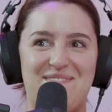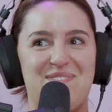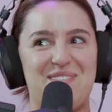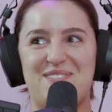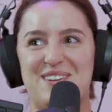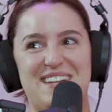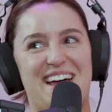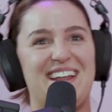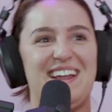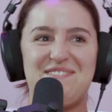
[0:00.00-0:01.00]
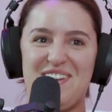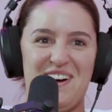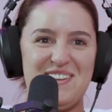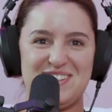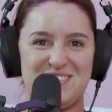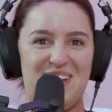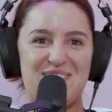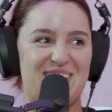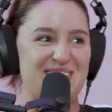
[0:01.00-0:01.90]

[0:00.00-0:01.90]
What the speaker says: Put the water down. I was straight back